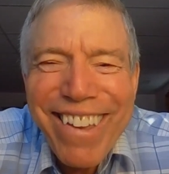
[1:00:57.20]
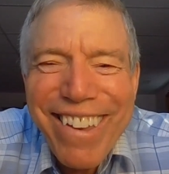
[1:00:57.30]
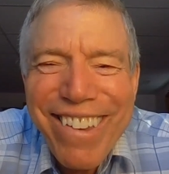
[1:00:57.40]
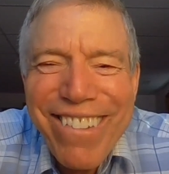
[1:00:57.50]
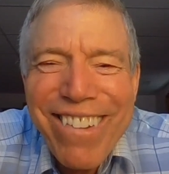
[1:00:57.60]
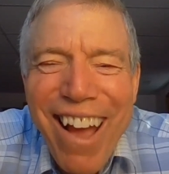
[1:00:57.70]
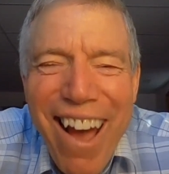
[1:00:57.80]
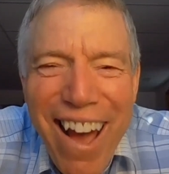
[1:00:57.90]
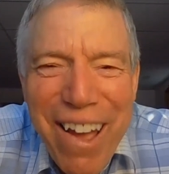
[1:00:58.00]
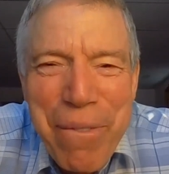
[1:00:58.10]
You
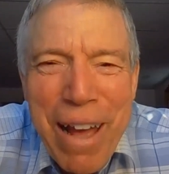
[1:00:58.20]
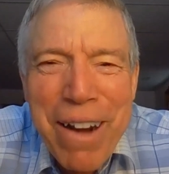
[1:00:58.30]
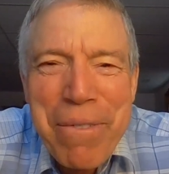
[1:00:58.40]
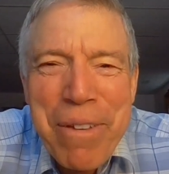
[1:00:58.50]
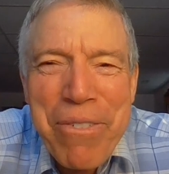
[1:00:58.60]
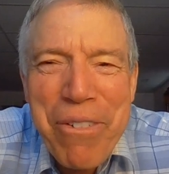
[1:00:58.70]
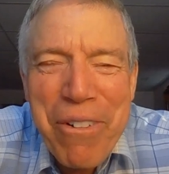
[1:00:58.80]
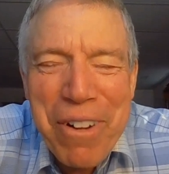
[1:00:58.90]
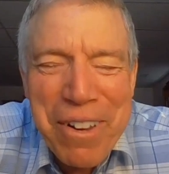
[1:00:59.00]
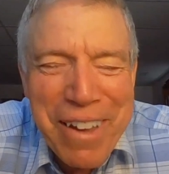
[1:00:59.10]
talk about it
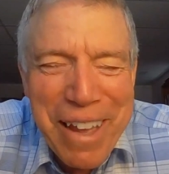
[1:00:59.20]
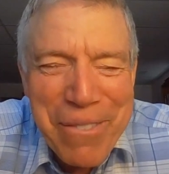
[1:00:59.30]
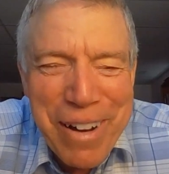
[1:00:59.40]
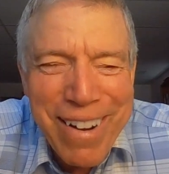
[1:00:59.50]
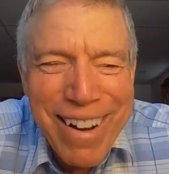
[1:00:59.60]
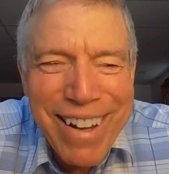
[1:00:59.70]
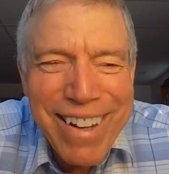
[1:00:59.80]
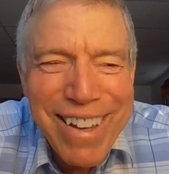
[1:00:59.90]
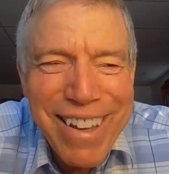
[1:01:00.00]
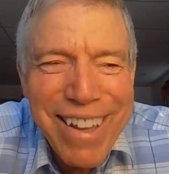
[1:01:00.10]
before you get married.